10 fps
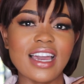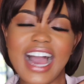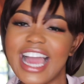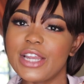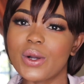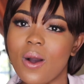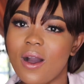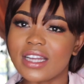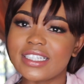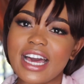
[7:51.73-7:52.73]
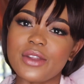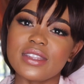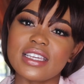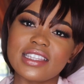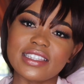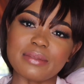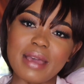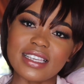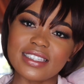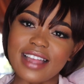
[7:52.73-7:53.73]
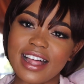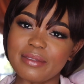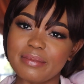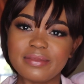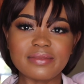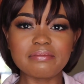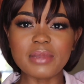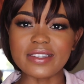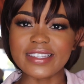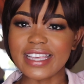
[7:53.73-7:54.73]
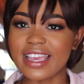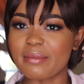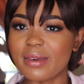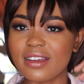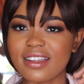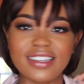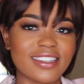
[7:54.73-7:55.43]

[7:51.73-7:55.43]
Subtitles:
I look odd. I don't think this is my style per se, but